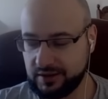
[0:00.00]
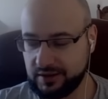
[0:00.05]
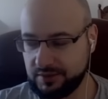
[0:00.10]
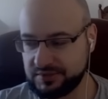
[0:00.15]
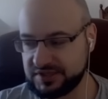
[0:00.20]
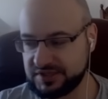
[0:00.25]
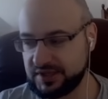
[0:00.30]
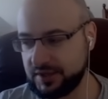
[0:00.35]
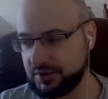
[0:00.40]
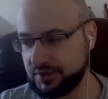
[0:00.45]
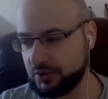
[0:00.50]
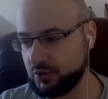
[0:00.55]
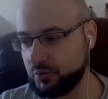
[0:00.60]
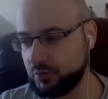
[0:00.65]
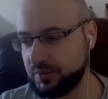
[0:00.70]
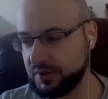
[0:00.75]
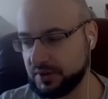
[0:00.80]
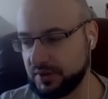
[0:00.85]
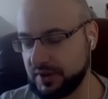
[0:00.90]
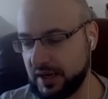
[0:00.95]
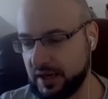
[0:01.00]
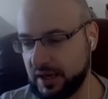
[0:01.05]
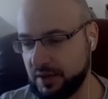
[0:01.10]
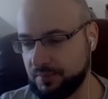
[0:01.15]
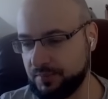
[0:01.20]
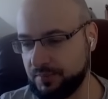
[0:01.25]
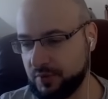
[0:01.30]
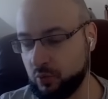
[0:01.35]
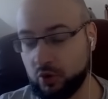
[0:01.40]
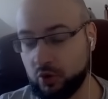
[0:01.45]
I'm starting to build
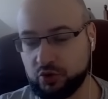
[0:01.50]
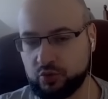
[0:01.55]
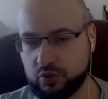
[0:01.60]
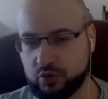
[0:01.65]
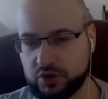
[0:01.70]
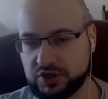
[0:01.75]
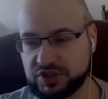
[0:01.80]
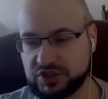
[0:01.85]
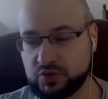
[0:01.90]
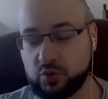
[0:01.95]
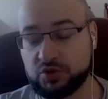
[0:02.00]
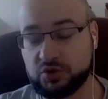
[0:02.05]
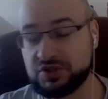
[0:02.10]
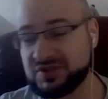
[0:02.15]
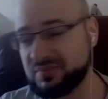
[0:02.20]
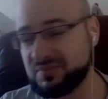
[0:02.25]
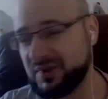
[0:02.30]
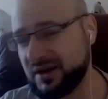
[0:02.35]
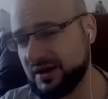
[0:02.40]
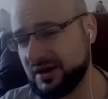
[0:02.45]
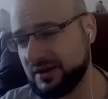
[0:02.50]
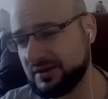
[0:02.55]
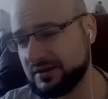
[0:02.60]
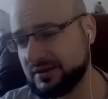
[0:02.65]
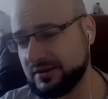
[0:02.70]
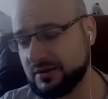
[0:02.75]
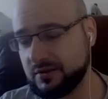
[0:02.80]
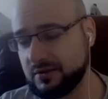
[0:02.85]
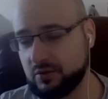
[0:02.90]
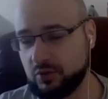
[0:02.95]
up what works, what's bugged,
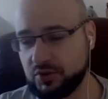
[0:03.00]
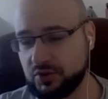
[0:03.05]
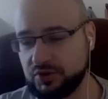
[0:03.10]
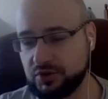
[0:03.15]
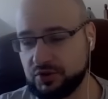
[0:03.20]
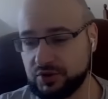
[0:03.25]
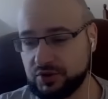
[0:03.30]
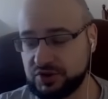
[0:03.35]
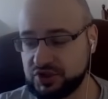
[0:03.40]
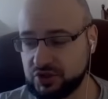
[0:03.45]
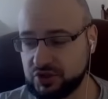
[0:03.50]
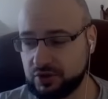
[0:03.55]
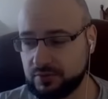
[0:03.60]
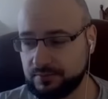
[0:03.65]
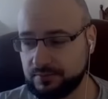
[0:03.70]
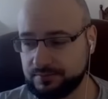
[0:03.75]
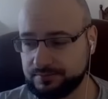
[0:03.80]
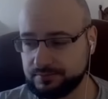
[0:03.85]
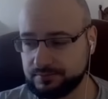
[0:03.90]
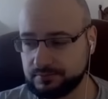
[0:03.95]
what not. So